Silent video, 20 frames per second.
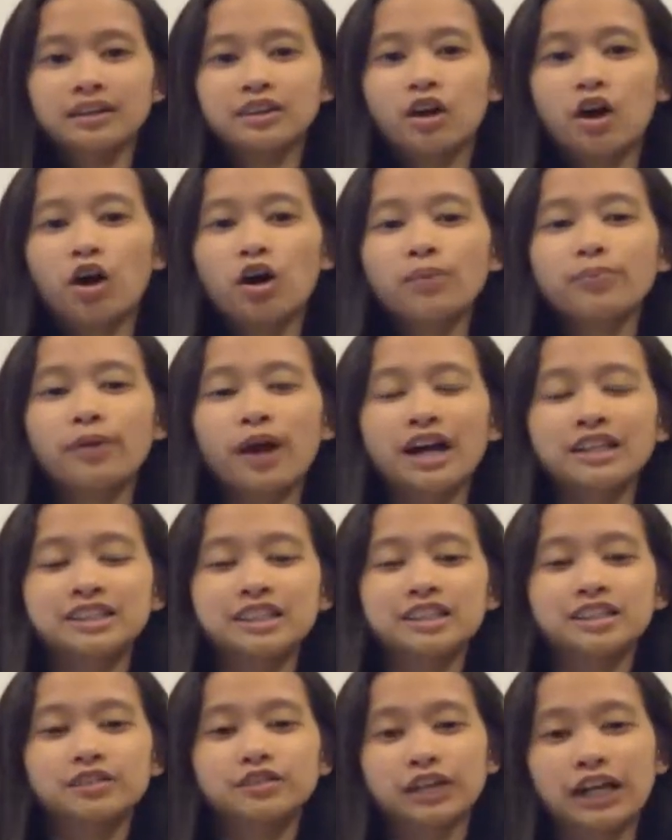The whole
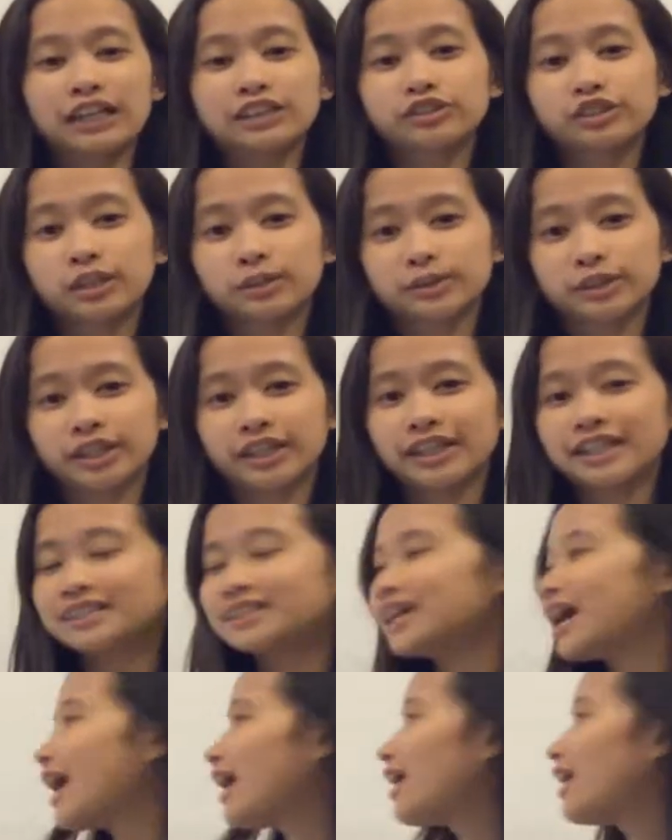process of transcription
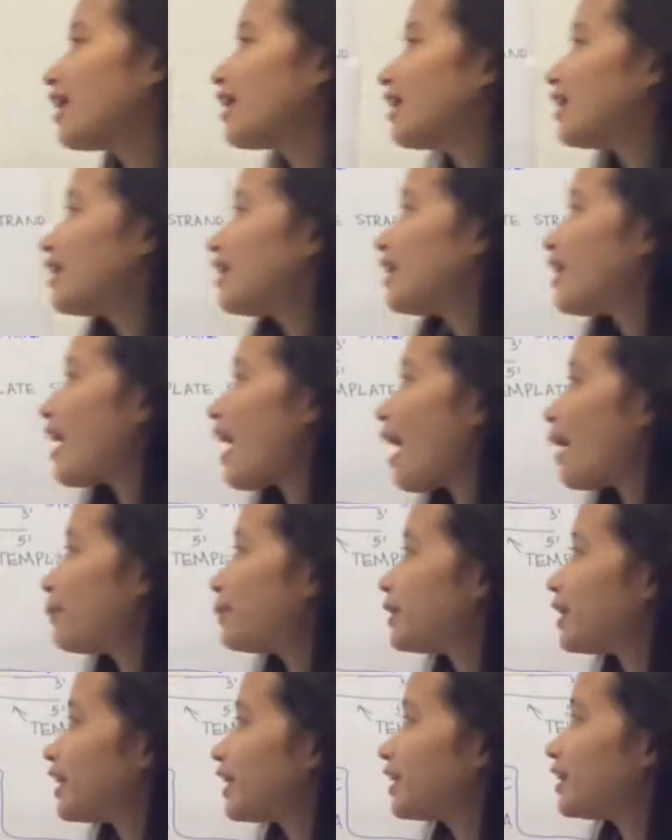is
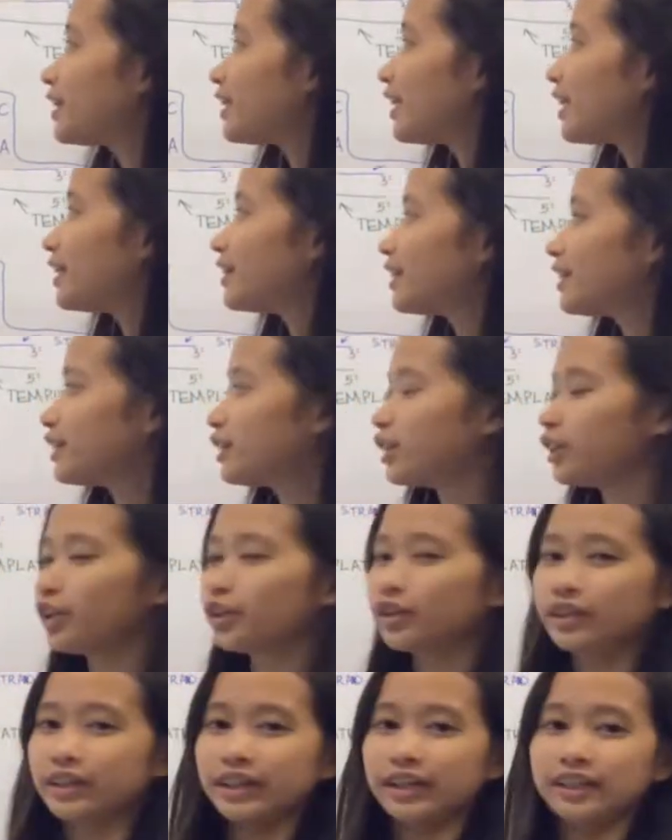happening in the
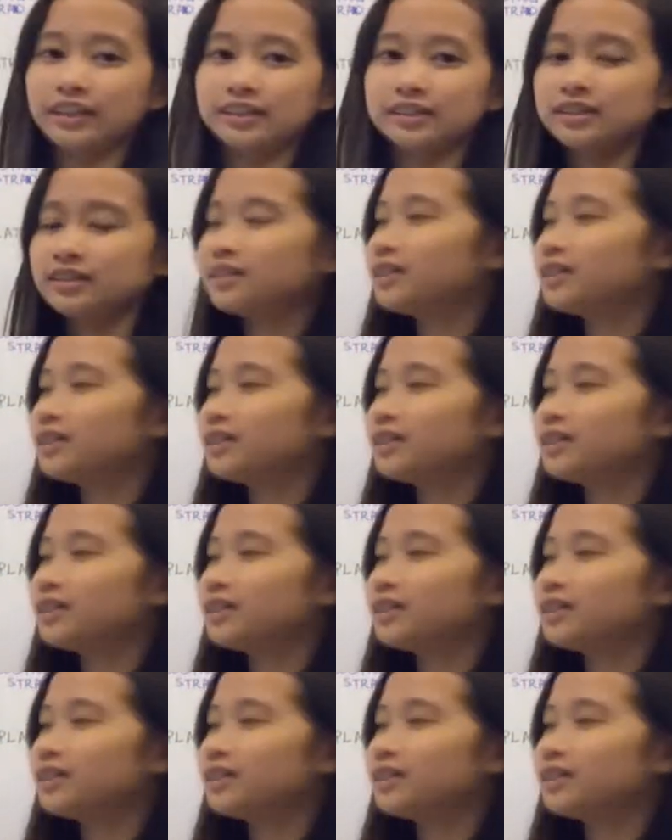nucleus.